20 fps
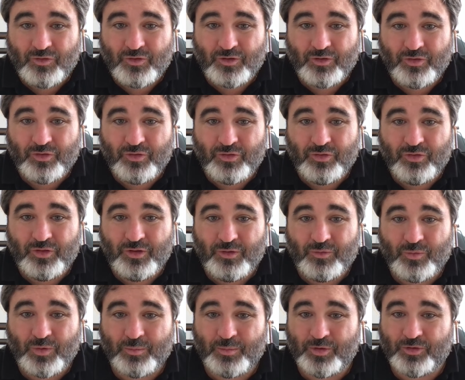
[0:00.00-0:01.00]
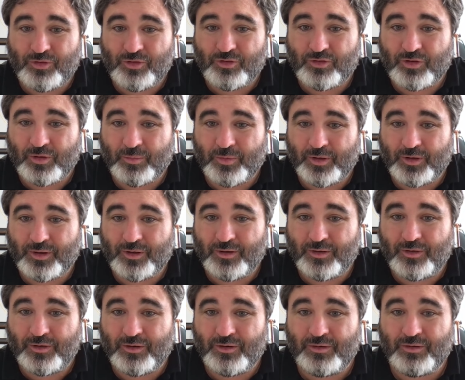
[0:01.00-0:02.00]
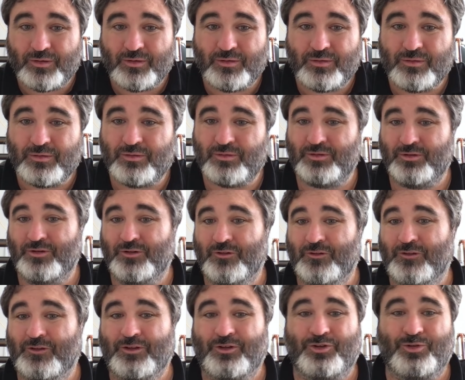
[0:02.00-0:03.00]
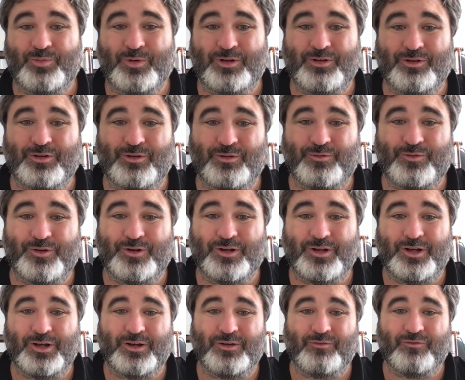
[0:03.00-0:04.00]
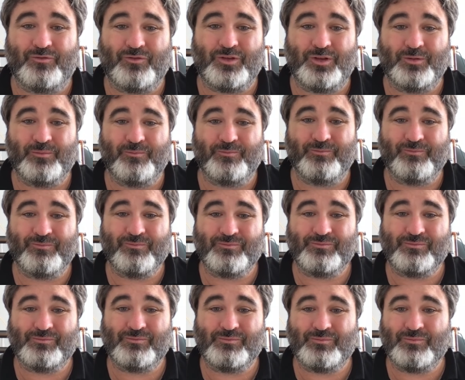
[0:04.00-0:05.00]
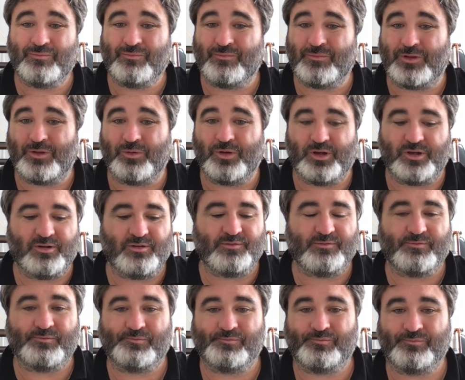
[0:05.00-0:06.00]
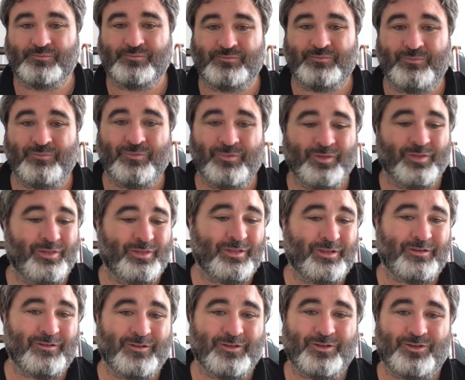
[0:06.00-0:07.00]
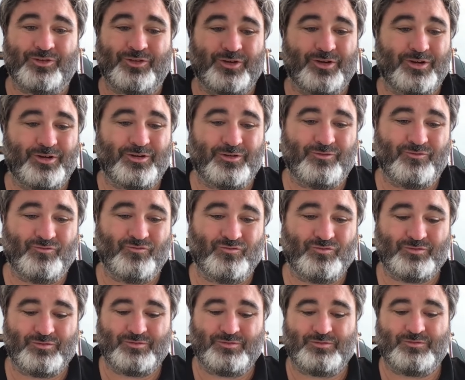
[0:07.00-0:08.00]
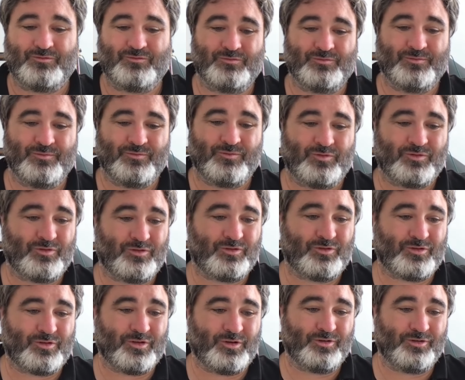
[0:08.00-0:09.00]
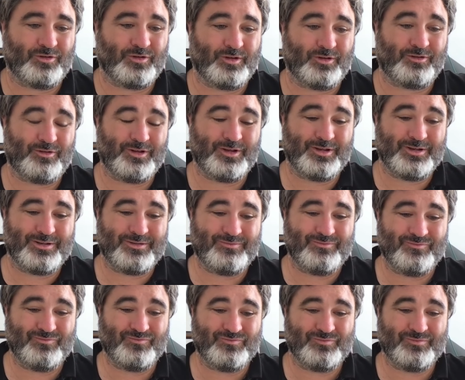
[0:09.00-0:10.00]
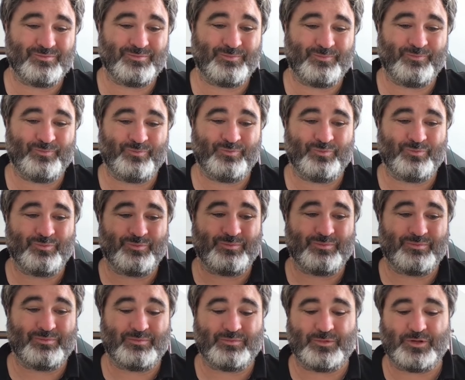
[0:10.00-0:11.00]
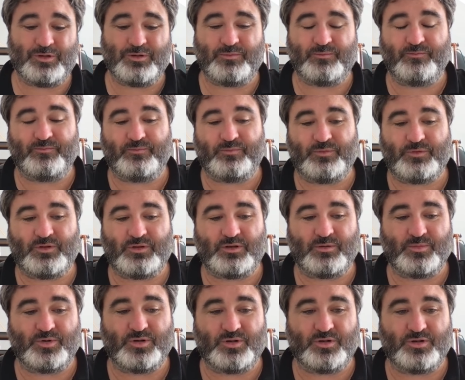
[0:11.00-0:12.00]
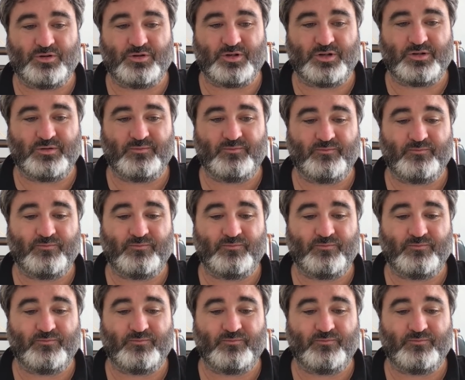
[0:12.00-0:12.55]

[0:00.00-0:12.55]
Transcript: I think we're missing something here though. Expected to find, him. There we go. So, let's close all this down. Oh, come on, Docker.